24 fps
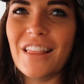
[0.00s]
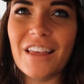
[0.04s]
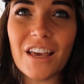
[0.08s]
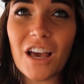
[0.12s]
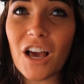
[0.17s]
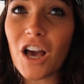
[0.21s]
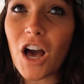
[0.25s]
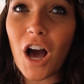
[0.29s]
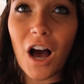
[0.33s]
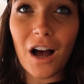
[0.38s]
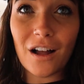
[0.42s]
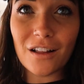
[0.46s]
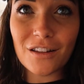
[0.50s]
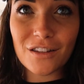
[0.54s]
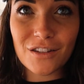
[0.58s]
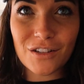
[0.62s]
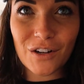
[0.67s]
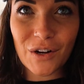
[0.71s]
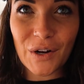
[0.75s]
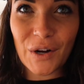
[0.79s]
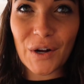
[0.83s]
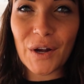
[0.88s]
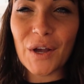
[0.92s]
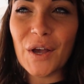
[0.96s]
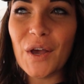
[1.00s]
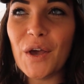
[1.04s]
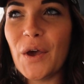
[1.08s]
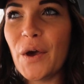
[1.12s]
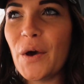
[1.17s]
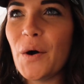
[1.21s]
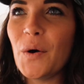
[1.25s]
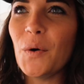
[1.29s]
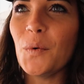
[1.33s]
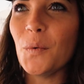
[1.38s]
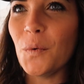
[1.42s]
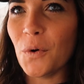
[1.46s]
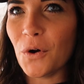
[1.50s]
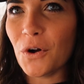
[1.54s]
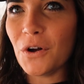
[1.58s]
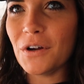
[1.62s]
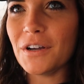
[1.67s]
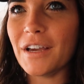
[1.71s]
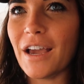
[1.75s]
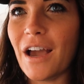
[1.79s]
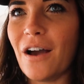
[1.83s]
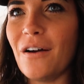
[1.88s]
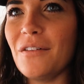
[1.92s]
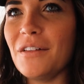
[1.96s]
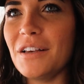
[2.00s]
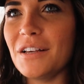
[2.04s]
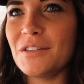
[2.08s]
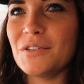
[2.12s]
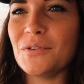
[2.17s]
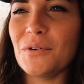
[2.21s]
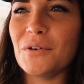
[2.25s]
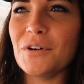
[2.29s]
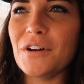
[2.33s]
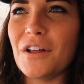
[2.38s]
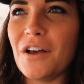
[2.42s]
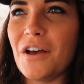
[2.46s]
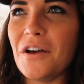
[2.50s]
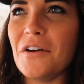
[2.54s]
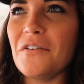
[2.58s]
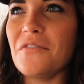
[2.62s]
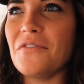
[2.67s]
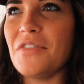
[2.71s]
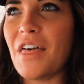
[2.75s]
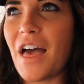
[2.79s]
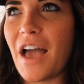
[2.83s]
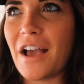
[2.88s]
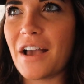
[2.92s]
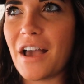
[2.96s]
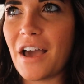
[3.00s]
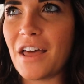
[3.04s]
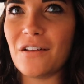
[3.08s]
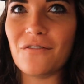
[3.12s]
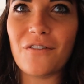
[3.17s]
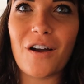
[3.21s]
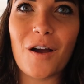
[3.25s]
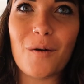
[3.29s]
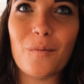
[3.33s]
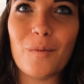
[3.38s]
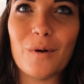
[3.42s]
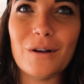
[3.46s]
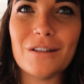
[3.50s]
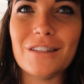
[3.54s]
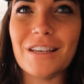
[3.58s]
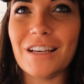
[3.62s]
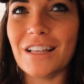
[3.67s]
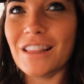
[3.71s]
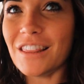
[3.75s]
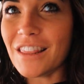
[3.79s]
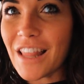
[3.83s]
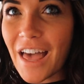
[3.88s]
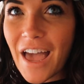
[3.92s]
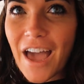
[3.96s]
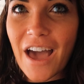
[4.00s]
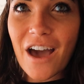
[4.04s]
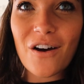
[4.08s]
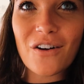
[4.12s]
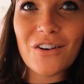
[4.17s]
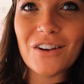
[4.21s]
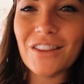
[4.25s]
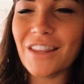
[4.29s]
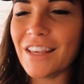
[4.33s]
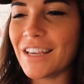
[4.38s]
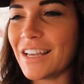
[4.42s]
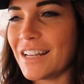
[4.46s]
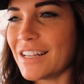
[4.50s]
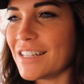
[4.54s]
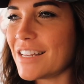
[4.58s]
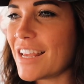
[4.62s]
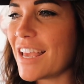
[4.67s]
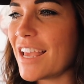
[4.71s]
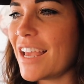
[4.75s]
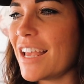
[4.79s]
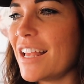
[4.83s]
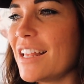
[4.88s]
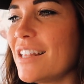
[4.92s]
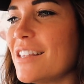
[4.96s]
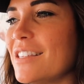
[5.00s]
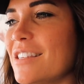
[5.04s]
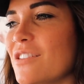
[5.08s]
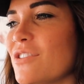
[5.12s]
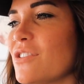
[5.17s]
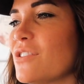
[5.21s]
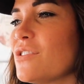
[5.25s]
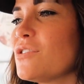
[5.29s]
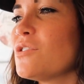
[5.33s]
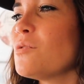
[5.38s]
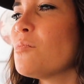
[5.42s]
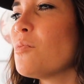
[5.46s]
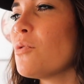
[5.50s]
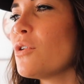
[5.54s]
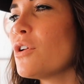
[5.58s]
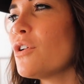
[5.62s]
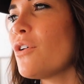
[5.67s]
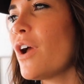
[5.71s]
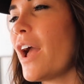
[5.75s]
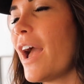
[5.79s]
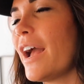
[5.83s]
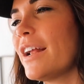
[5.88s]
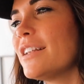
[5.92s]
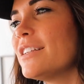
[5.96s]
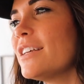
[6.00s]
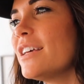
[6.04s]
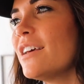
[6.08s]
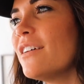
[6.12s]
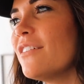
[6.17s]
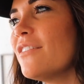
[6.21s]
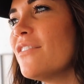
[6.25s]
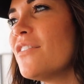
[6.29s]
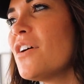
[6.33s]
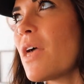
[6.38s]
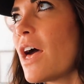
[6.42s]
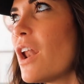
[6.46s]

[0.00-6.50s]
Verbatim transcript: like a concert workout, like sort of that kind of vibe where it's like loud, and, like intense, and just super interactive.